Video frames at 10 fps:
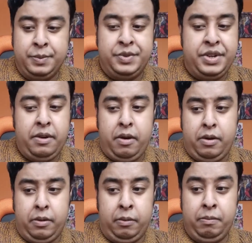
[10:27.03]

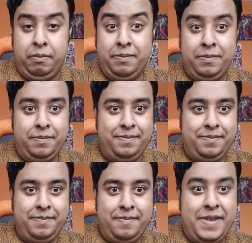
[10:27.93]
zero
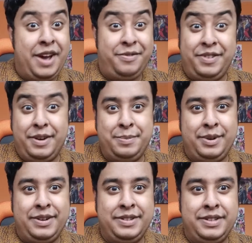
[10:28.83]
effort
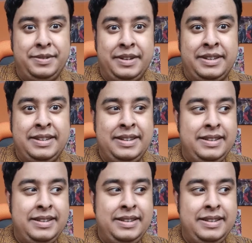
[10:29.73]
put into it.